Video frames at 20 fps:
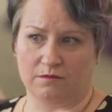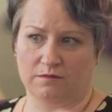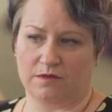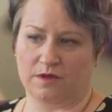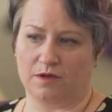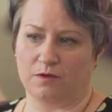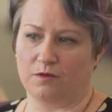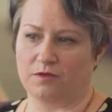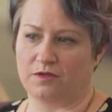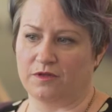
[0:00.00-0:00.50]

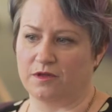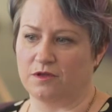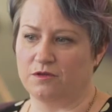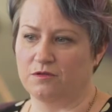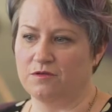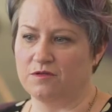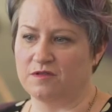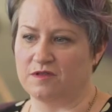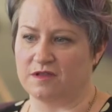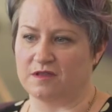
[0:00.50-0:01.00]
the author
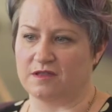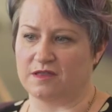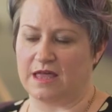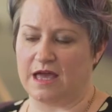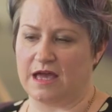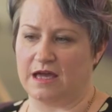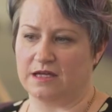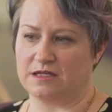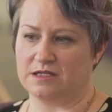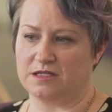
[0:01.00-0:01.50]
uses
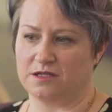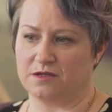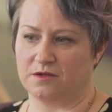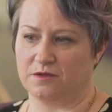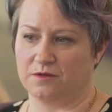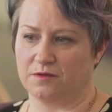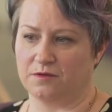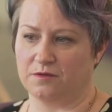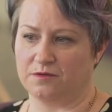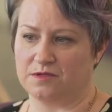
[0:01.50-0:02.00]
that
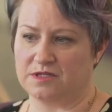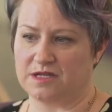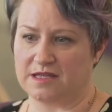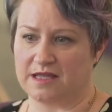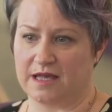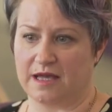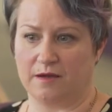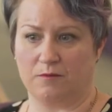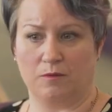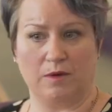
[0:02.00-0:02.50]
to
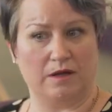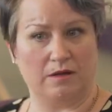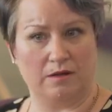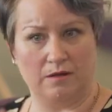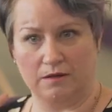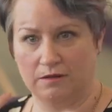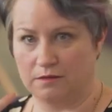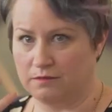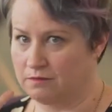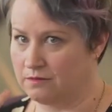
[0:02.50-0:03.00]
say,
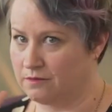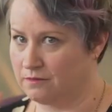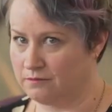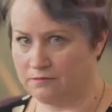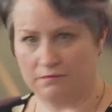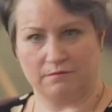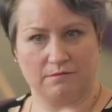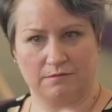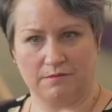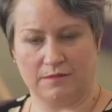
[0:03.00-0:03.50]
well,
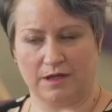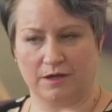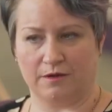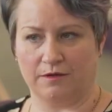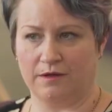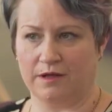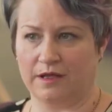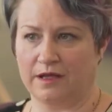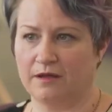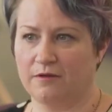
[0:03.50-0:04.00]

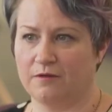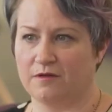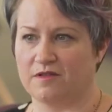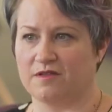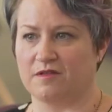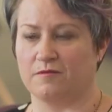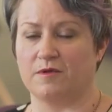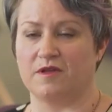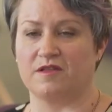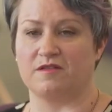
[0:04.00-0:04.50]
here
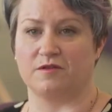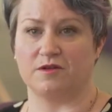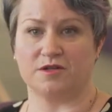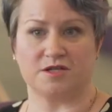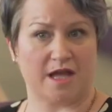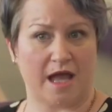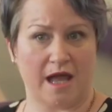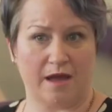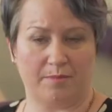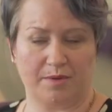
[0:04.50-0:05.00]
is the
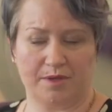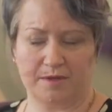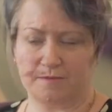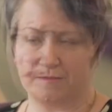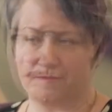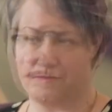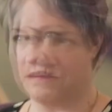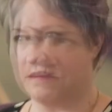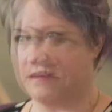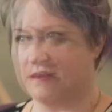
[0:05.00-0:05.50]
research gap.
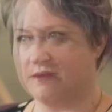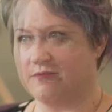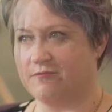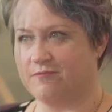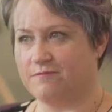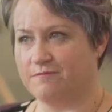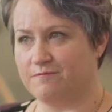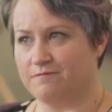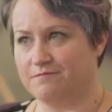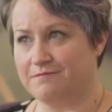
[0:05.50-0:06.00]
The
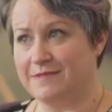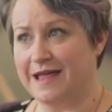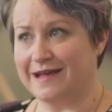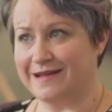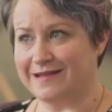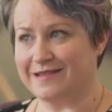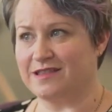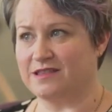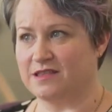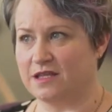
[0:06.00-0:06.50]

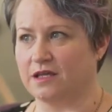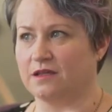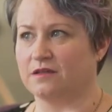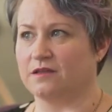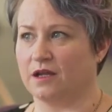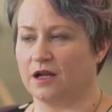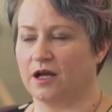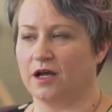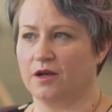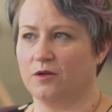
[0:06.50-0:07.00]
next thing
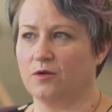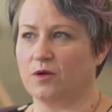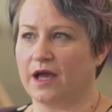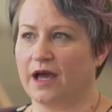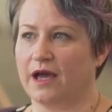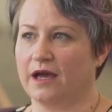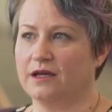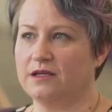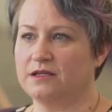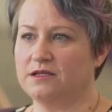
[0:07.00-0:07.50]
that I look
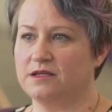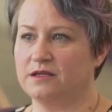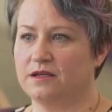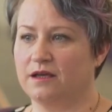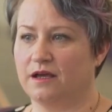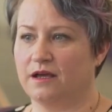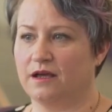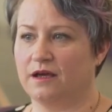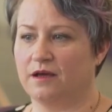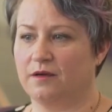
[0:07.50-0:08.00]
at
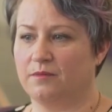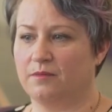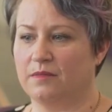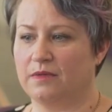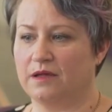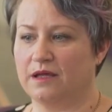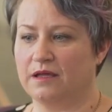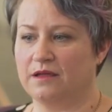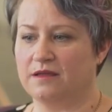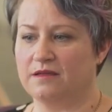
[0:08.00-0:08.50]

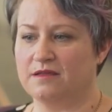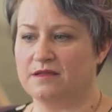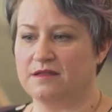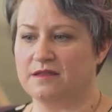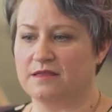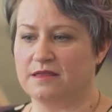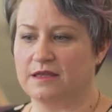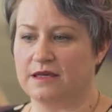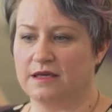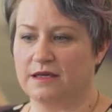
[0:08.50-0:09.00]

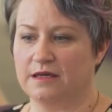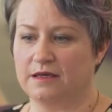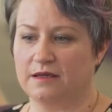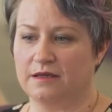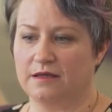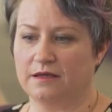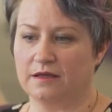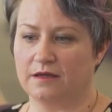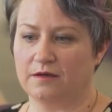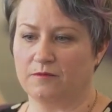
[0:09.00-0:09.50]
is
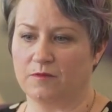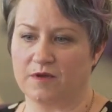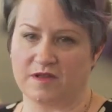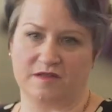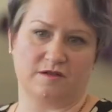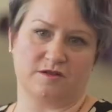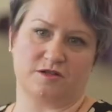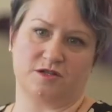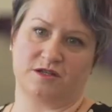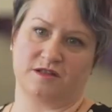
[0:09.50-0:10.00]
the
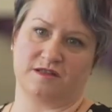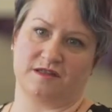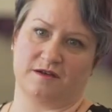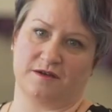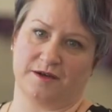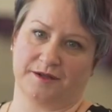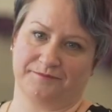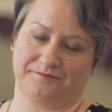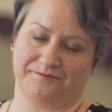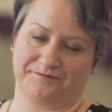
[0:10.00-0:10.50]
research
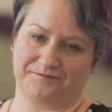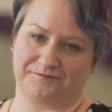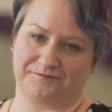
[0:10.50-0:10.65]
design